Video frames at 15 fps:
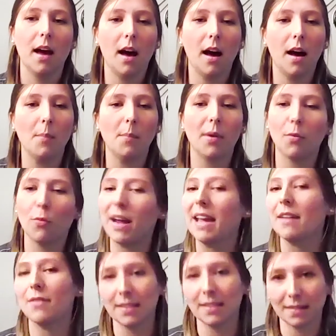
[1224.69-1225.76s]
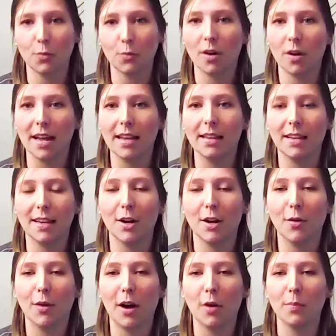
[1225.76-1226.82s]
um, but WAVE is the one, you
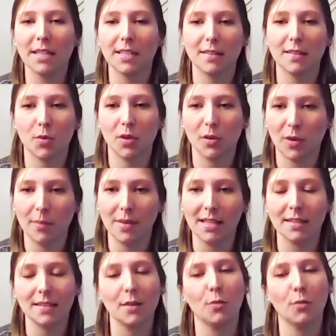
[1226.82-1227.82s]
know, helping to support women.